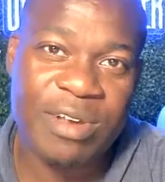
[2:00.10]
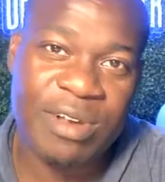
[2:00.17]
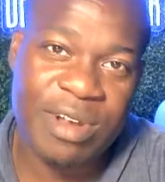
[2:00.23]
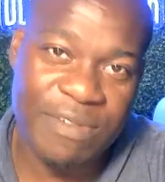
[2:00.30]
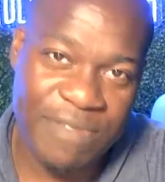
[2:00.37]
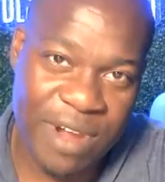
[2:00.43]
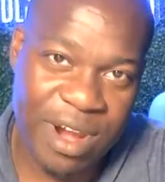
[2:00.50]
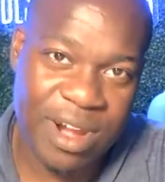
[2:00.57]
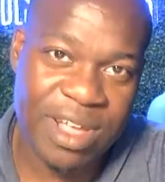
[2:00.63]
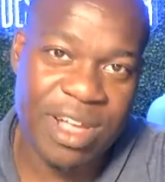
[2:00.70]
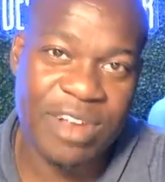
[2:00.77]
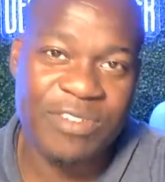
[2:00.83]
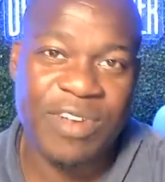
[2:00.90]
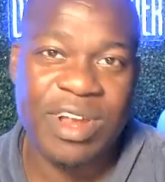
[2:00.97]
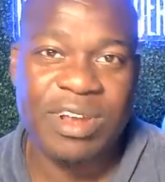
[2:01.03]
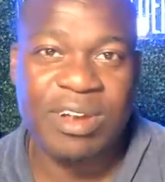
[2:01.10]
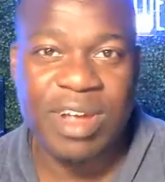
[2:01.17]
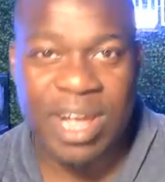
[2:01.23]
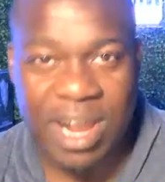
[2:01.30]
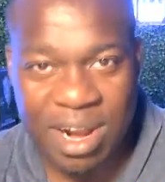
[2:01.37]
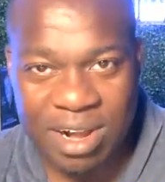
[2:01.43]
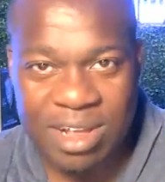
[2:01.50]
and I fired a contractor.
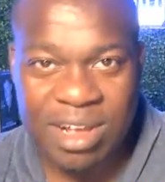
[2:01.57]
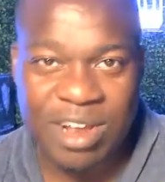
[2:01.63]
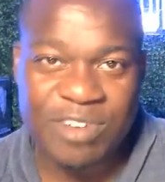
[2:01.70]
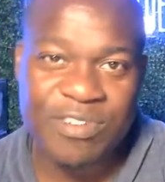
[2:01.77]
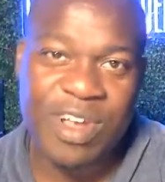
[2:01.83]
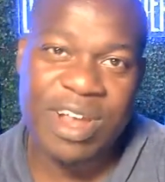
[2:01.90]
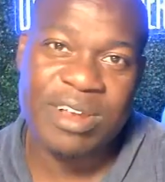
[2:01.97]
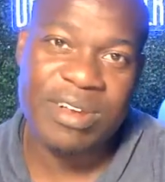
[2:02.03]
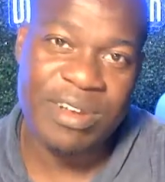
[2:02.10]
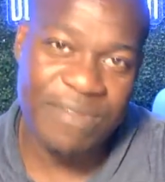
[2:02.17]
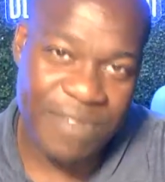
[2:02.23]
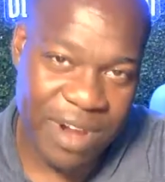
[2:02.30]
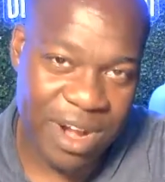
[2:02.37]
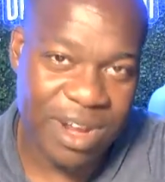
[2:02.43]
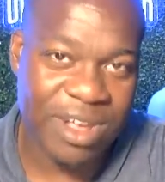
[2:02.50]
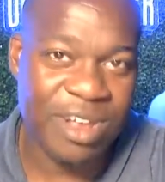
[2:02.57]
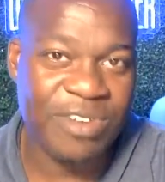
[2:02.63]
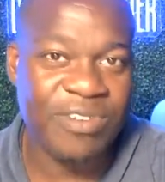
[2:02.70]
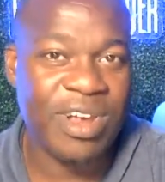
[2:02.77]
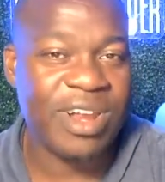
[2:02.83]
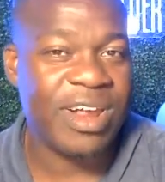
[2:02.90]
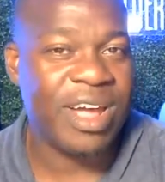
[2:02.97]
I hired a contractor and I fired a
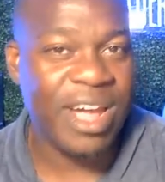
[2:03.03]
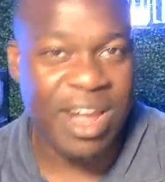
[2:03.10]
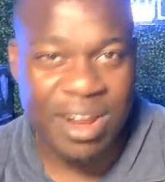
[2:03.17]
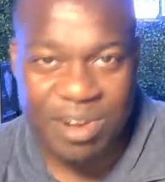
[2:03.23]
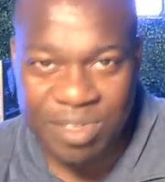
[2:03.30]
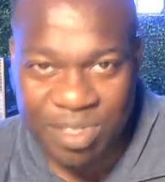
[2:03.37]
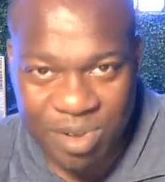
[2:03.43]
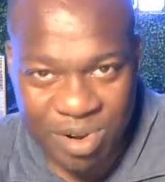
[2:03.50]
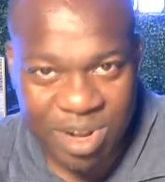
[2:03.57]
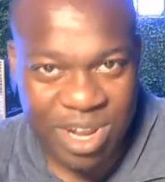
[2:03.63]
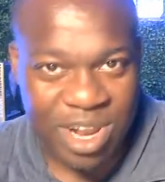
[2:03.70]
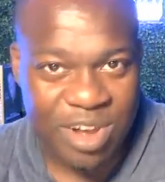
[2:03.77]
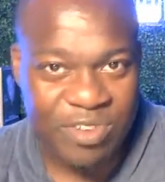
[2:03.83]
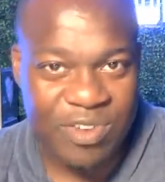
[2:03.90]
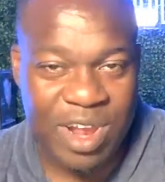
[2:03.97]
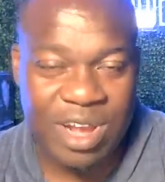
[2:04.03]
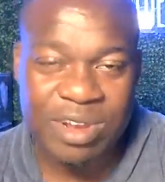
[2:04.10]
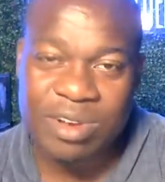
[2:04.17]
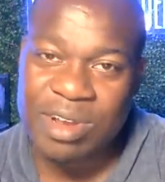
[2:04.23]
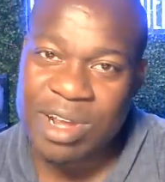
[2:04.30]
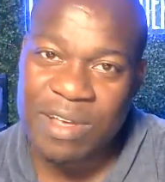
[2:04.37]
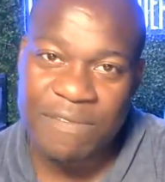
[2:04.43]
contractor. I hired a third
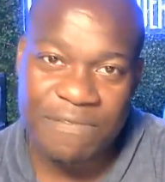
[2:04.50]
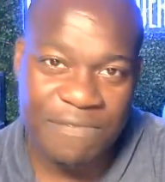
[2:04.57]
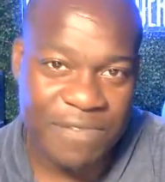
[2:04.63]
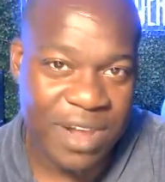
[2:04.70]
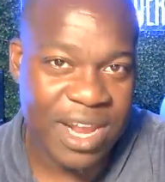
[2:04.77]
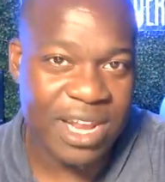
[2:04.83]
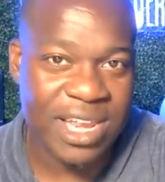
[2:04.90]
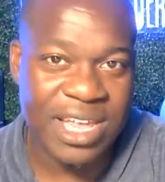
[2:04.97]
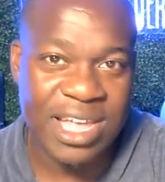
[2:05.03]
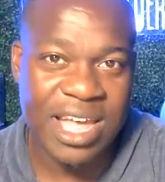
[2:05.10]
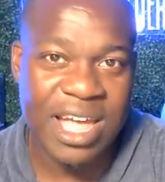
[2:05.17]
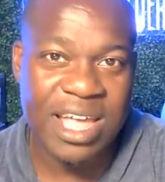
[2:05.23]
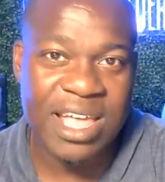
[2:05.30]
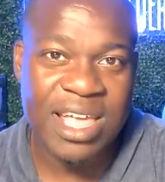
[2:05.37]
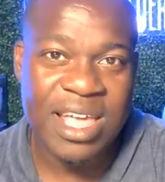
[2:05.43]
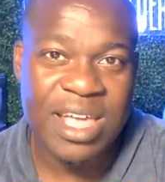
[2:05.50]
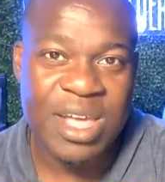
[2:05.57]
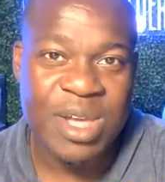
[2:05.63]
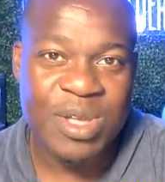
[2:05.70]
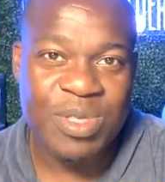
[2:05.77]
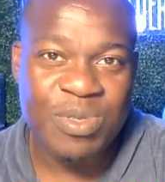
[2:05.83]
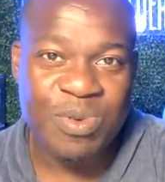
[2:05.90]
contractor and I finally got
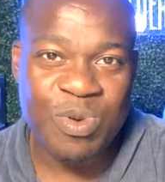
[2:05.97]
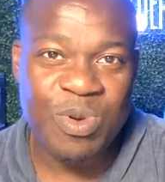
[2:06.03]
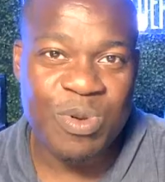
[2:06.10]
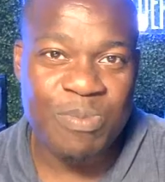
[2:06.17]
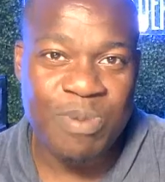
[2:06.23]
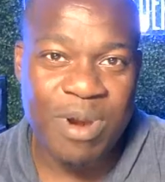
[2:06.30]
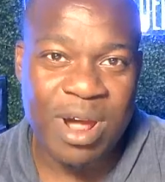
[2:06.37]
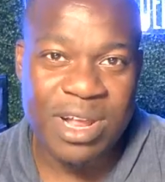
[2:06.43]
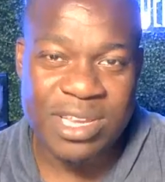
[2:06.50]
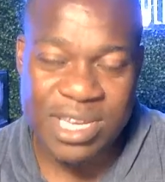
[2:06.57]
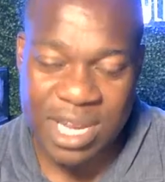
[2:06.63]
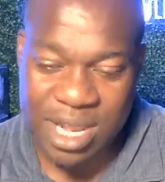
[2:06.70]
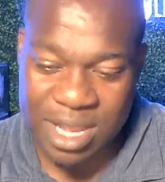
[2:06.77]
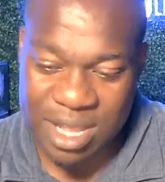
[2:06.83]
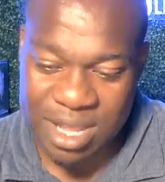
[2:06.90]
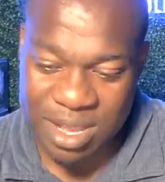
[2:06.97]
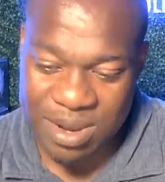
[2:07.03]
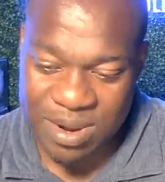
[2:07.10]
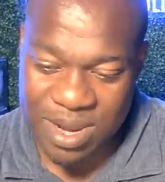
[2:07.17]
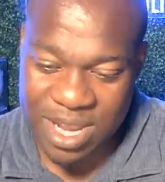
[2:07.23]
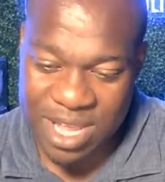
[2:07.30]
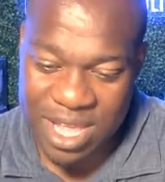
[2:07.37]
through the project.
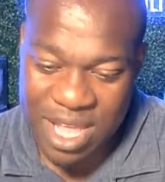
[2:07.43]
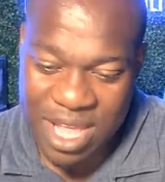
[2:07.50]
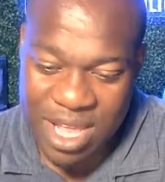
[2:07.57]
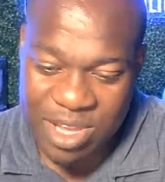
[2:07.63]
All right.